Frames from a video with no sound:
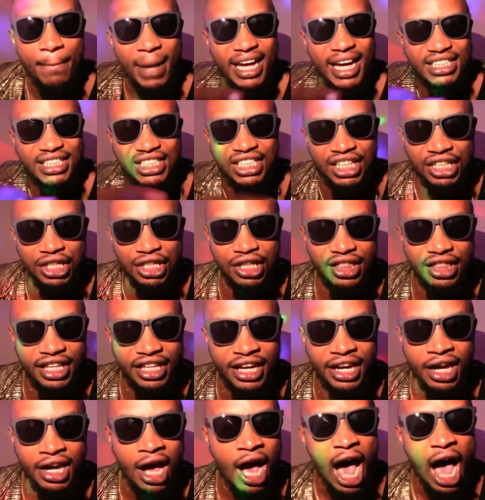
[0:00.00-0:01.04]
Make sure you're
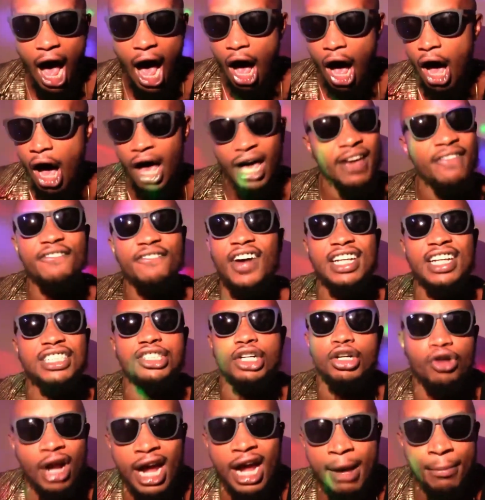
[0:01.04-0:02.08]
there. Invite
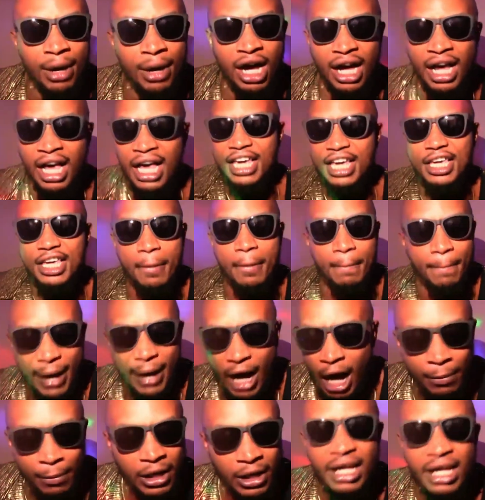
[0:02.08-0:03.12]
your grandma, your
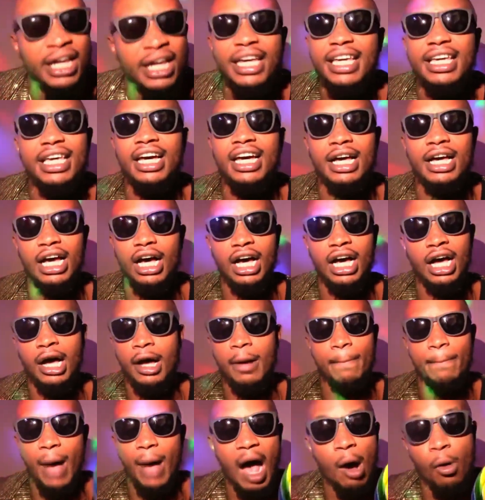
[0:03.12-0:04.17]
mama,
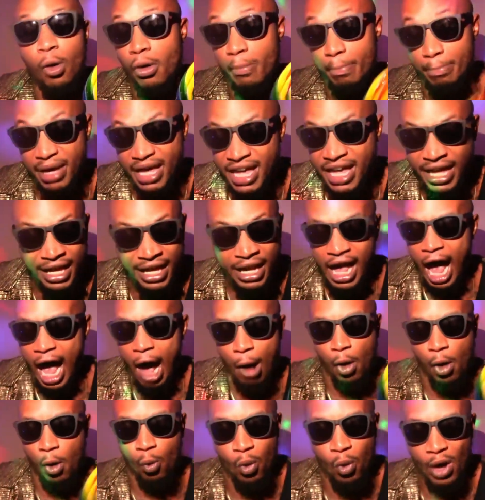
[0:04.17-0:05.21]
I
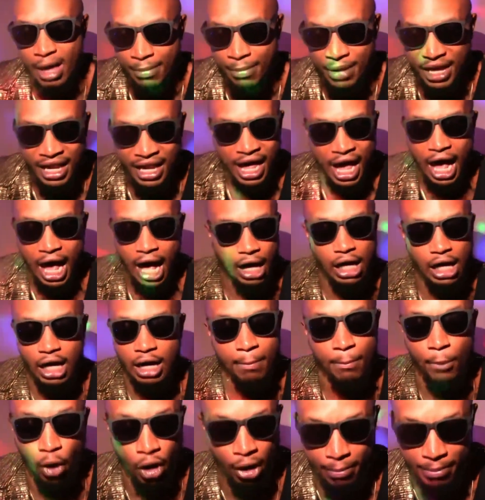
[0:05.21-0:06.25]

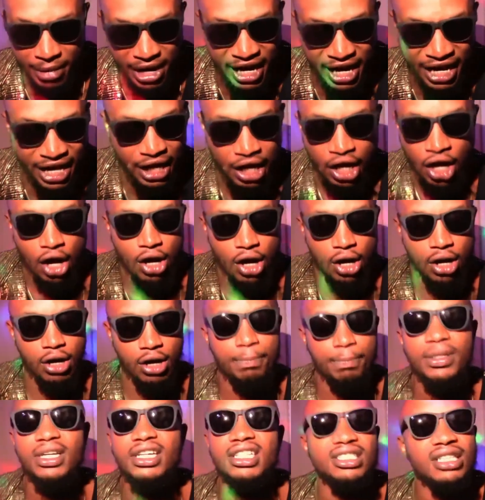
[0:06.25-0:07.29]
want more men.
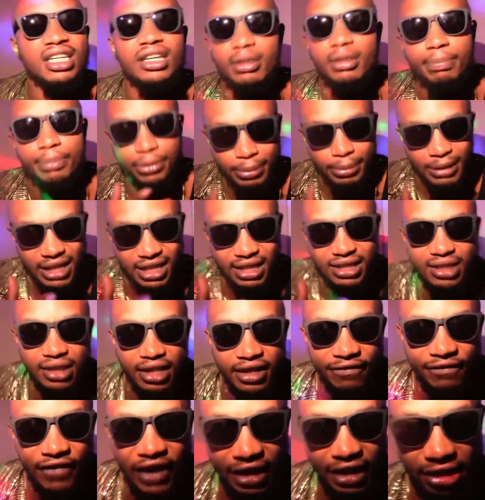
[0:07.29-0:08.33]
Please
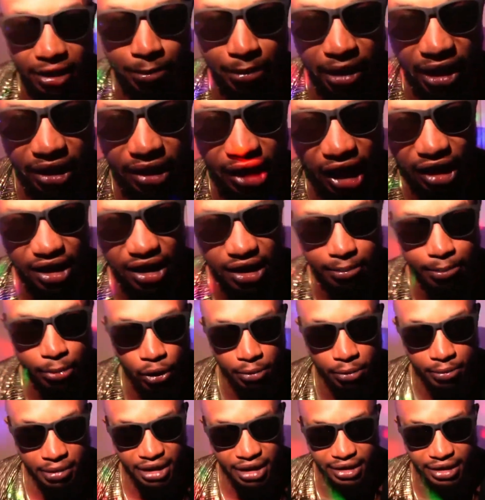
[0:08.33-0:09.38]
invite the men. I need
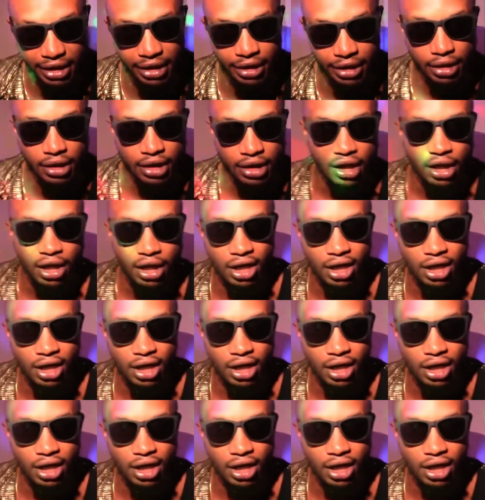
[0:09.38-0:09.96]
more men there.